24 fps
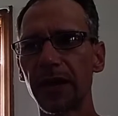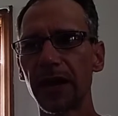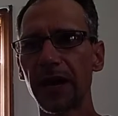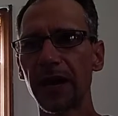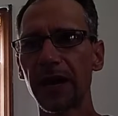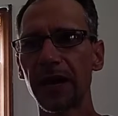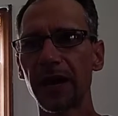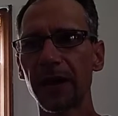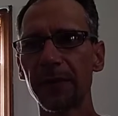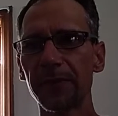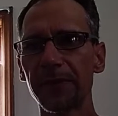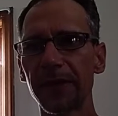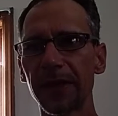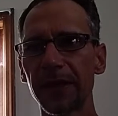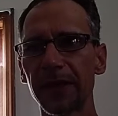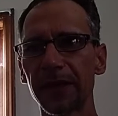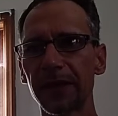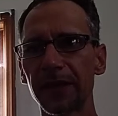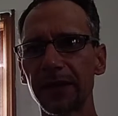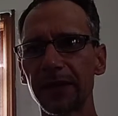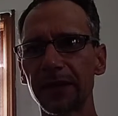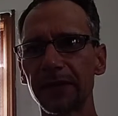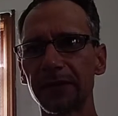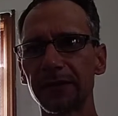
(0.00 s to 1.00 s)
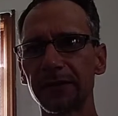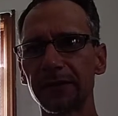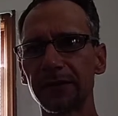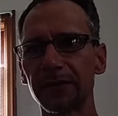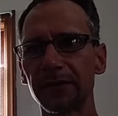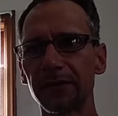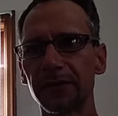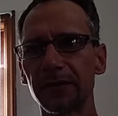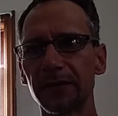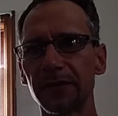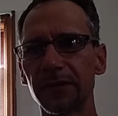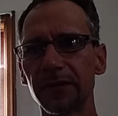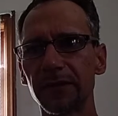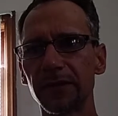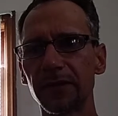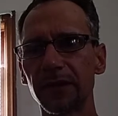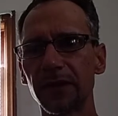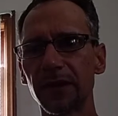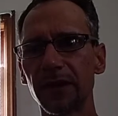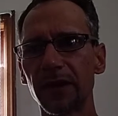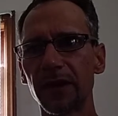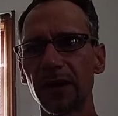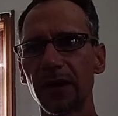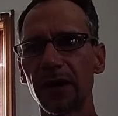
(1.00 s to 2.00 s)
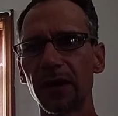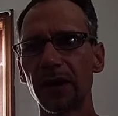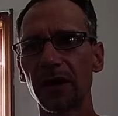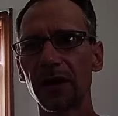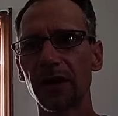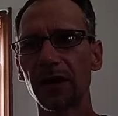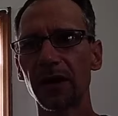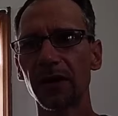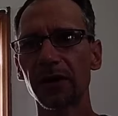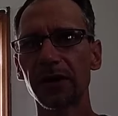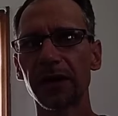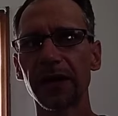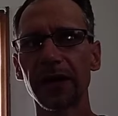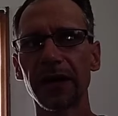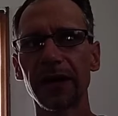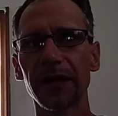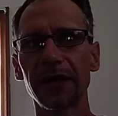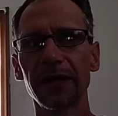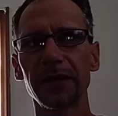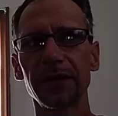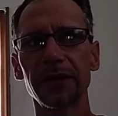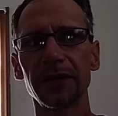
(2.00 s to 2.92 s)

and I'm thinking, okay,